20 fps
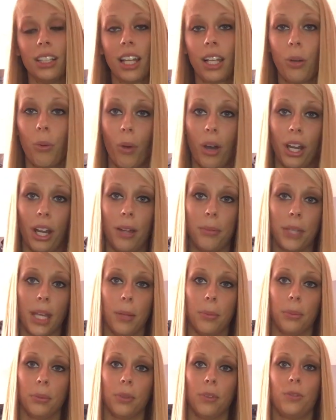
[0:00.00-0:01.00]
like, what I'm
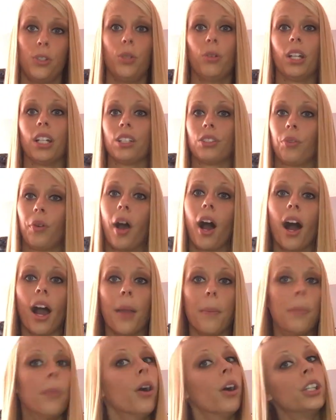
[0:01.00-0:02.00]
capable of doing, so
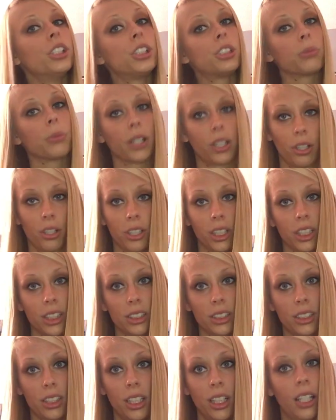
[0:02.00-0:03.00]
I push my
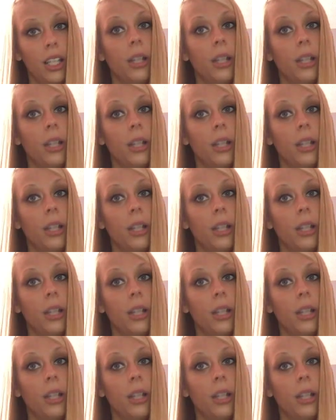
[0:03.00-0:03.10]
hardest.